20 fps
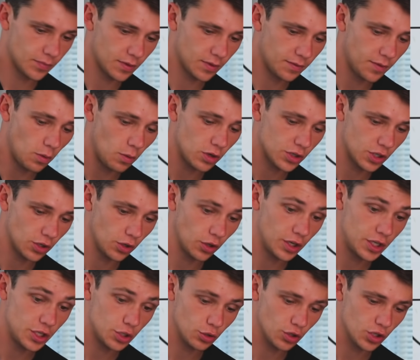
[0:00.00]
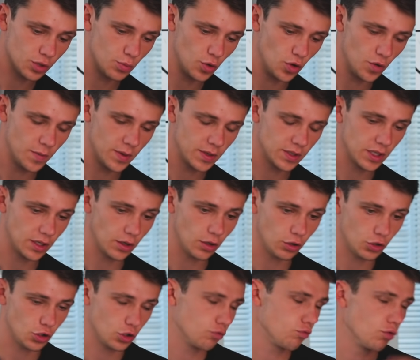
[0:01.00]
focusing on each other's movements and
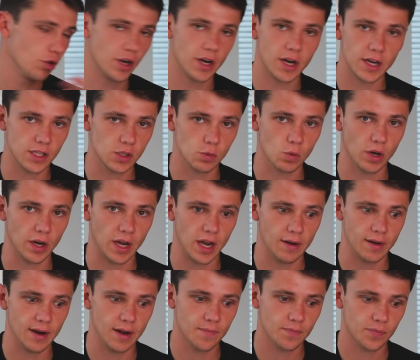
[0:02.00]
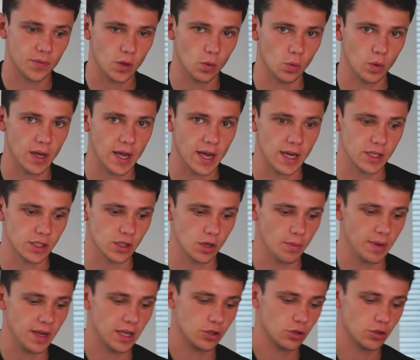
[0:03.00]
not just running into one area, okay, so
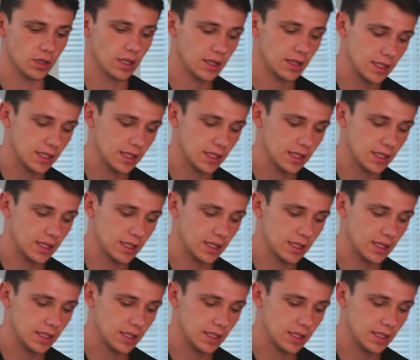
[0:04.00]
making sure that